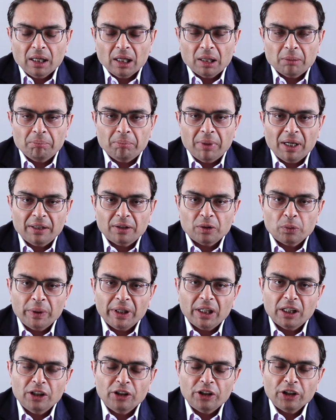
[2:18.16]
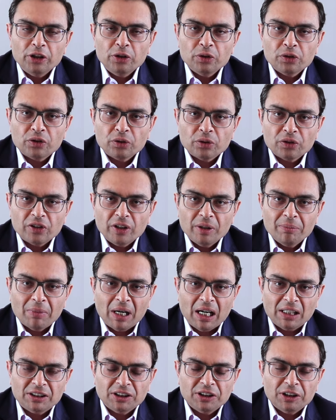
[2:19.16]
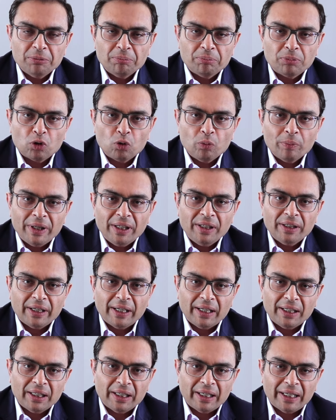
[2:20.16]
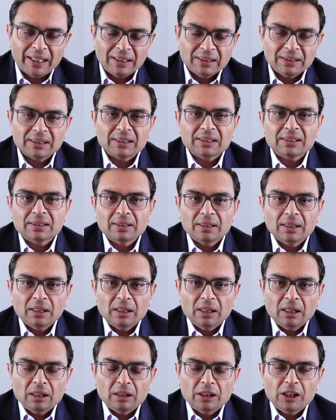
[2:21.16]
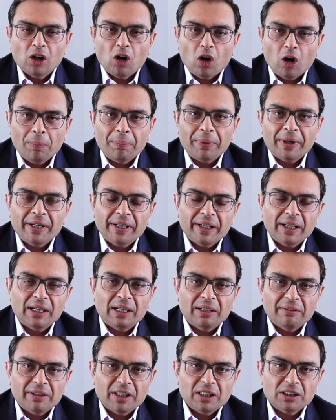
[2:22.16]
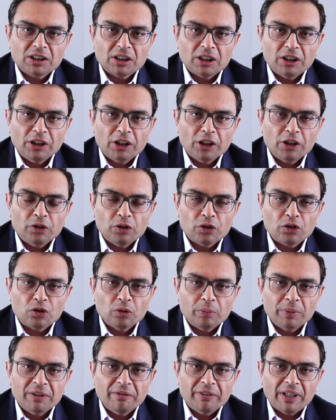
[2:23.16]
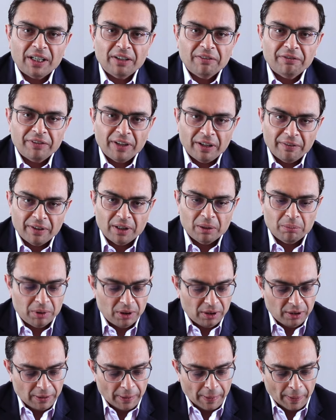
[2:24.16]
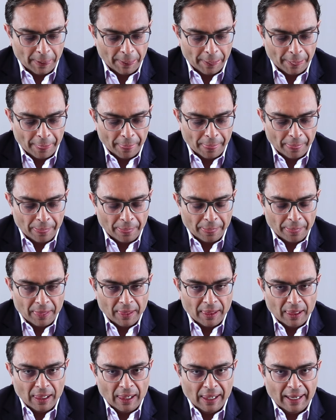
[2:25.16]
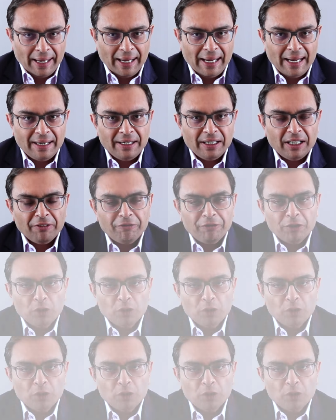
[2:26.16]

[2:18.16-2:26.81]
but we continue to see margin improvement and hence the operating leverage continues to be very favorable. And if